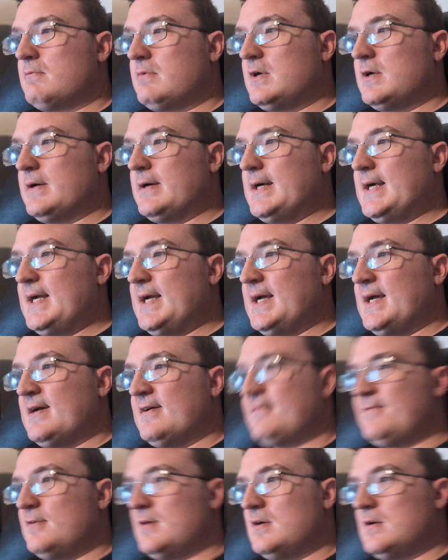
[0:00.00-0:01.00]

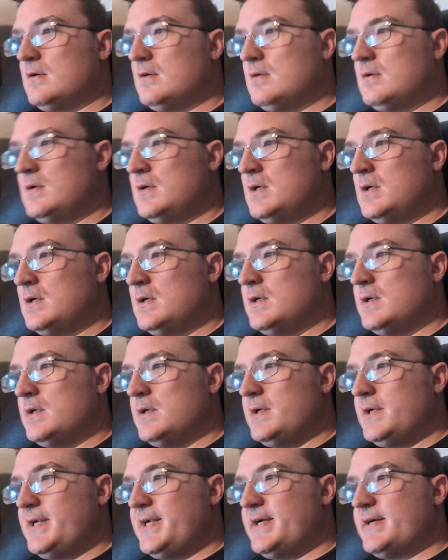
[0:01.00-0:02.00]
wherever
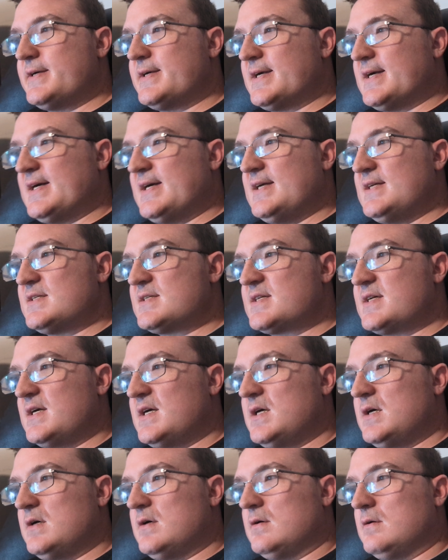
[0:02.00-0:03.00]
you guys
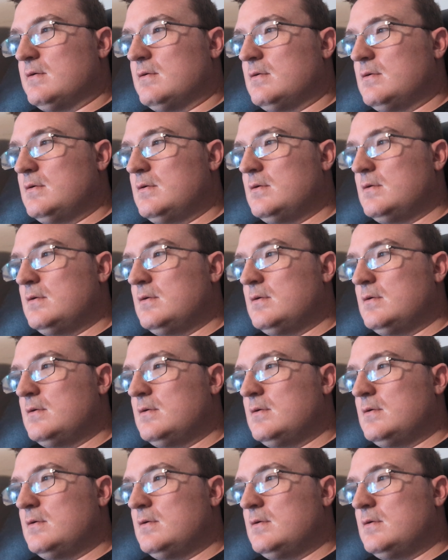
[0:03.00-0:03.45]
go.